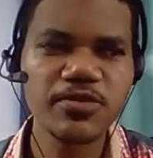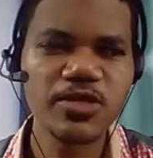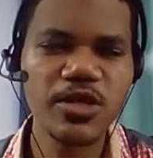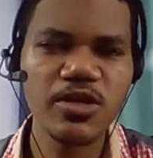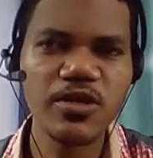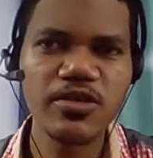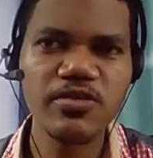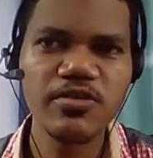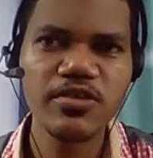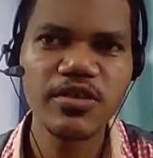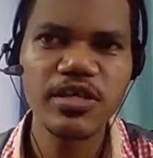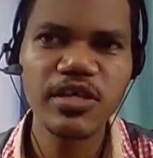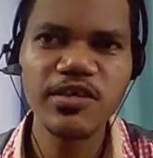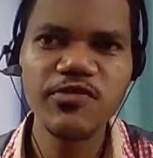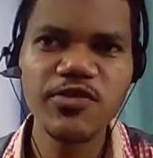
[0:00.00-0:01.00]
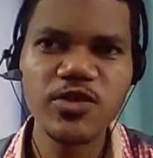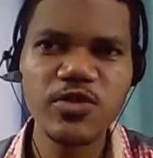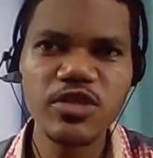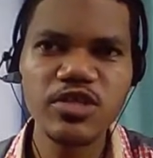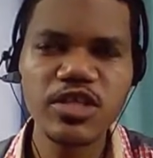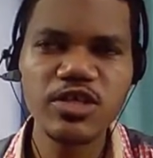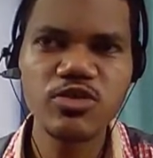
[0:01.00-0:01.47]
So if you
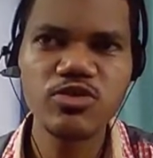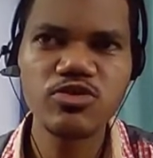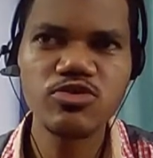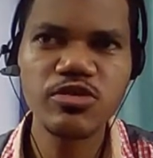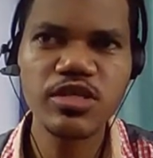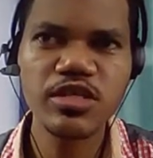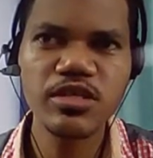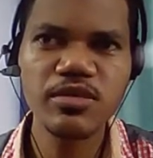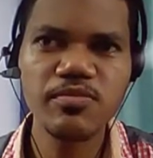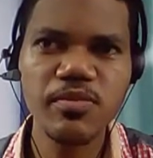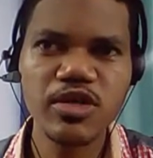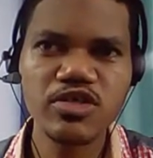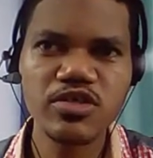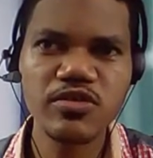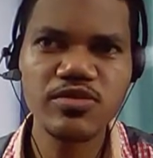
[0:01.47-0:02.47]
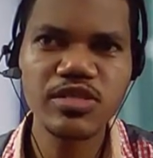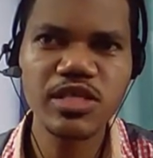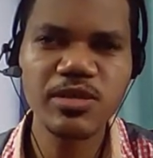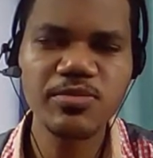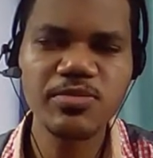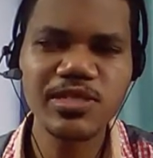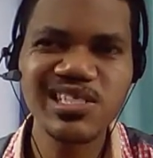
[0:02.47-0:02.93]
want a good read, bunch of tips,